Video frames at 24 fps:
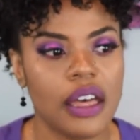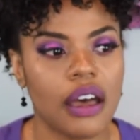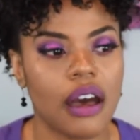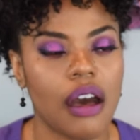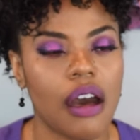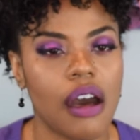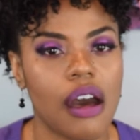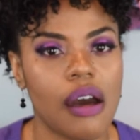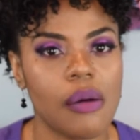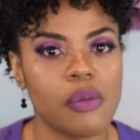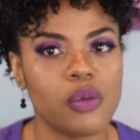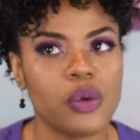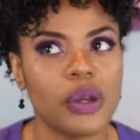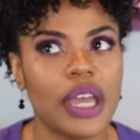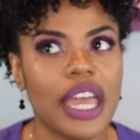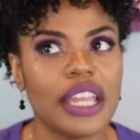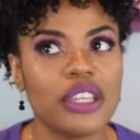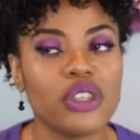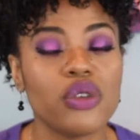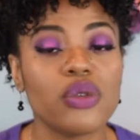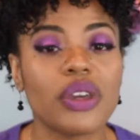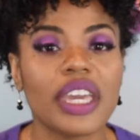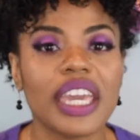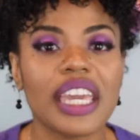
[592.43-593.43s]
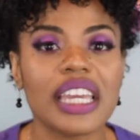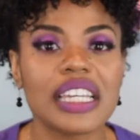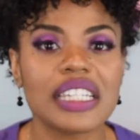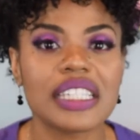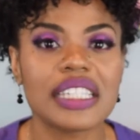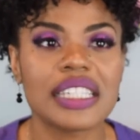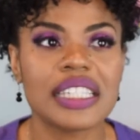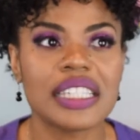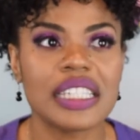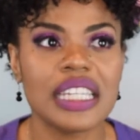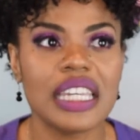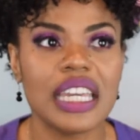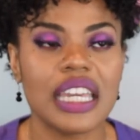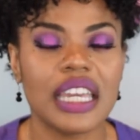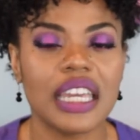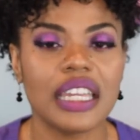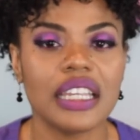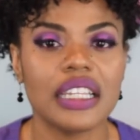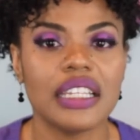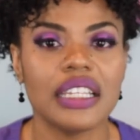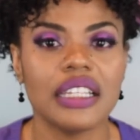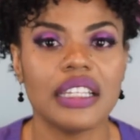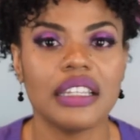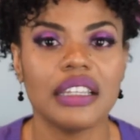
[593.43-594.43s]
And you can't see
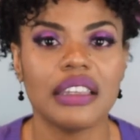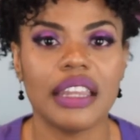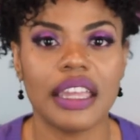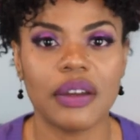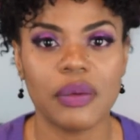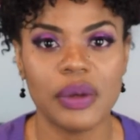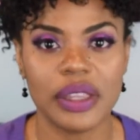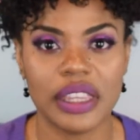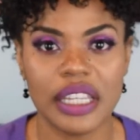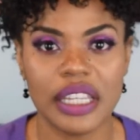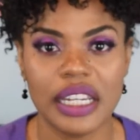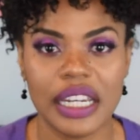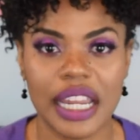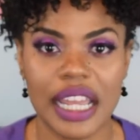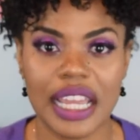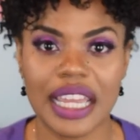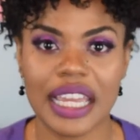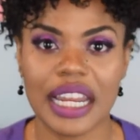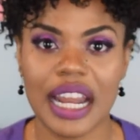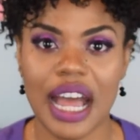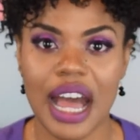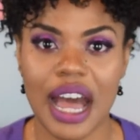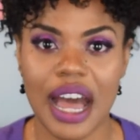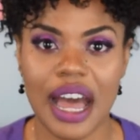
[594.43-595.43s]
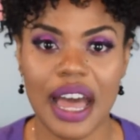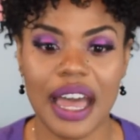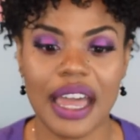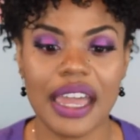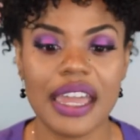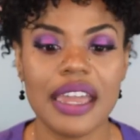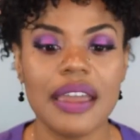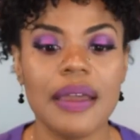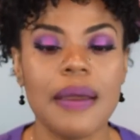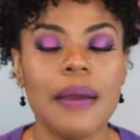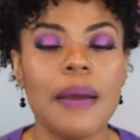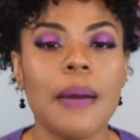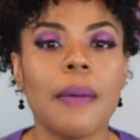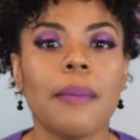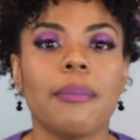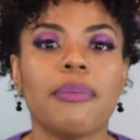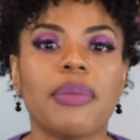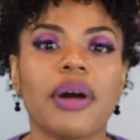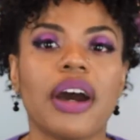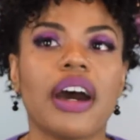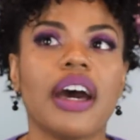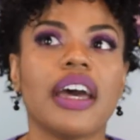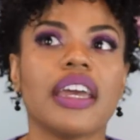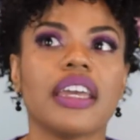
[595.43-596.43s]
it like with the naked eye,
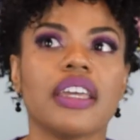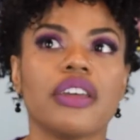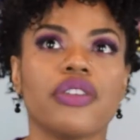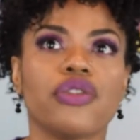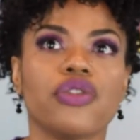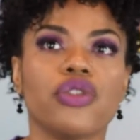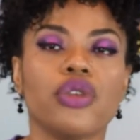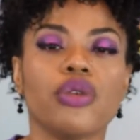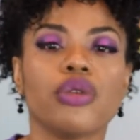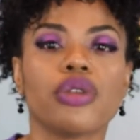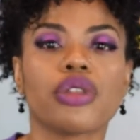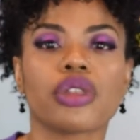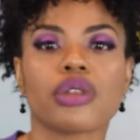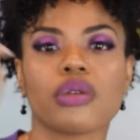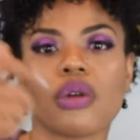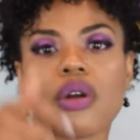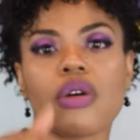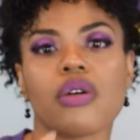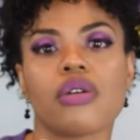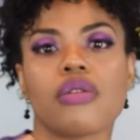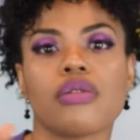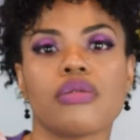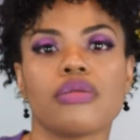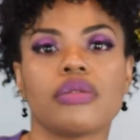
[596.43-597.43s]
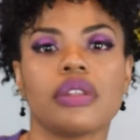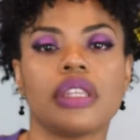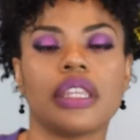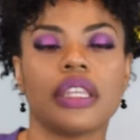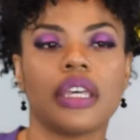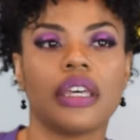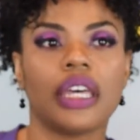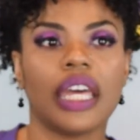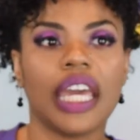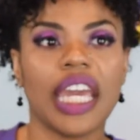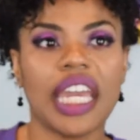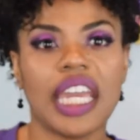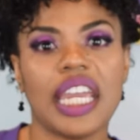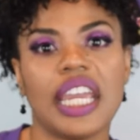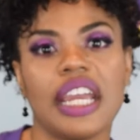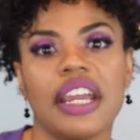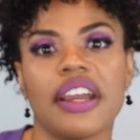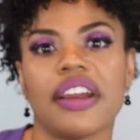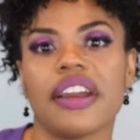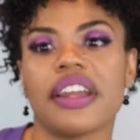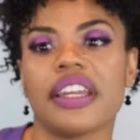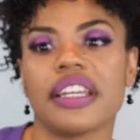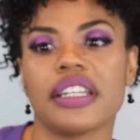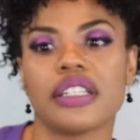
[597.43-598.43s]
but if you throw the
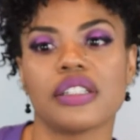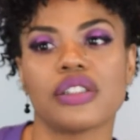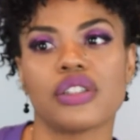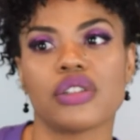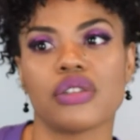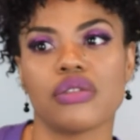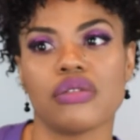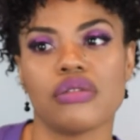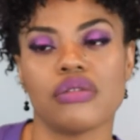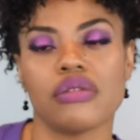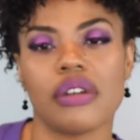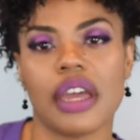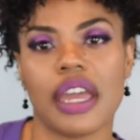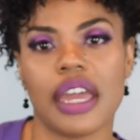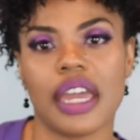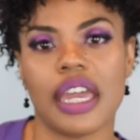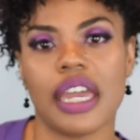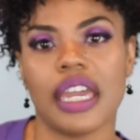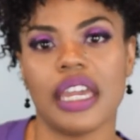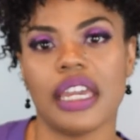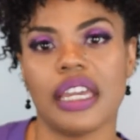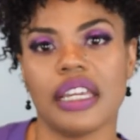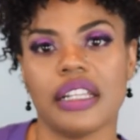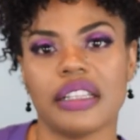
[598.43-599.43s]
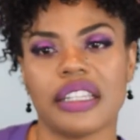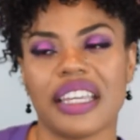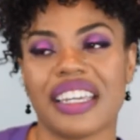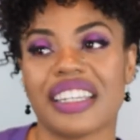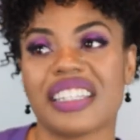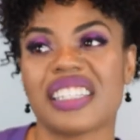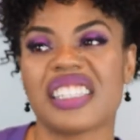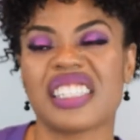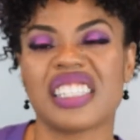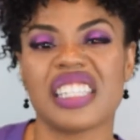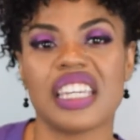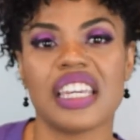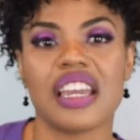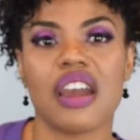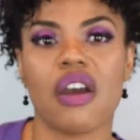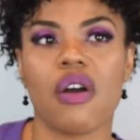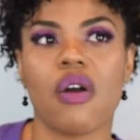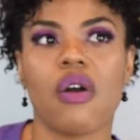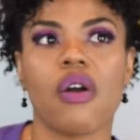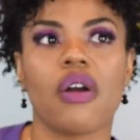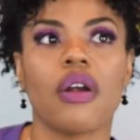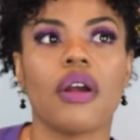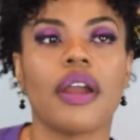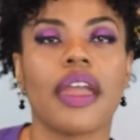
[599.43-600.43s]
hair into a like sink
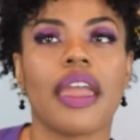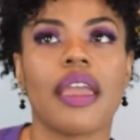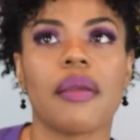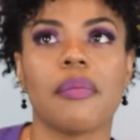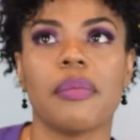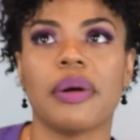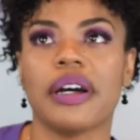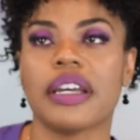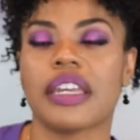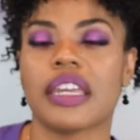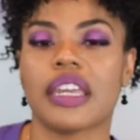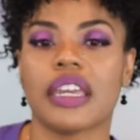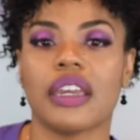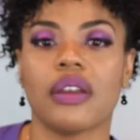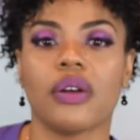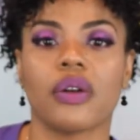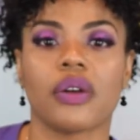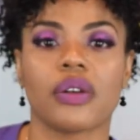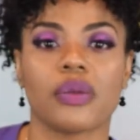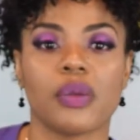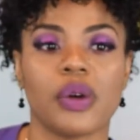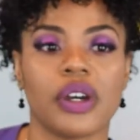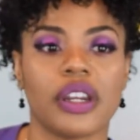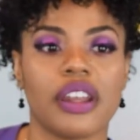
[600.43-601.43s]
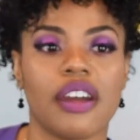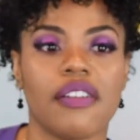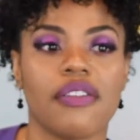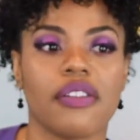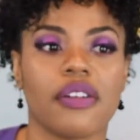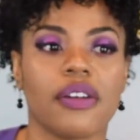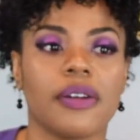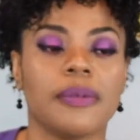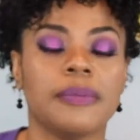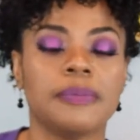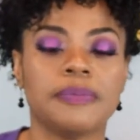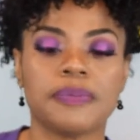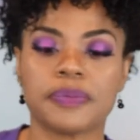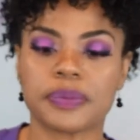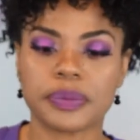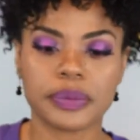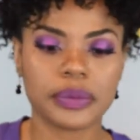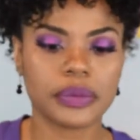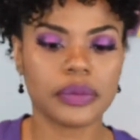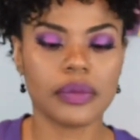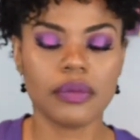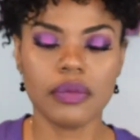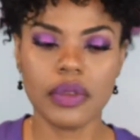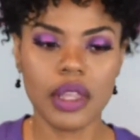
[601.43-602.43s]
or a bucket or whatever,
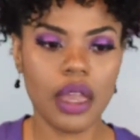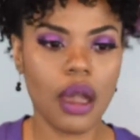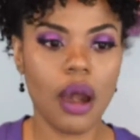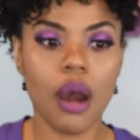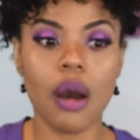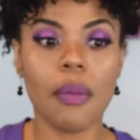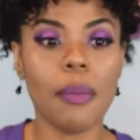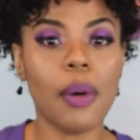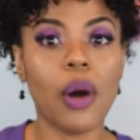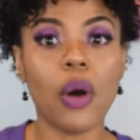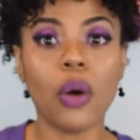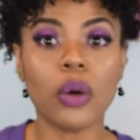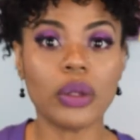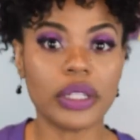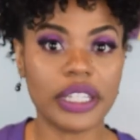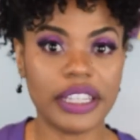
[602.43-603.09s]
a bowl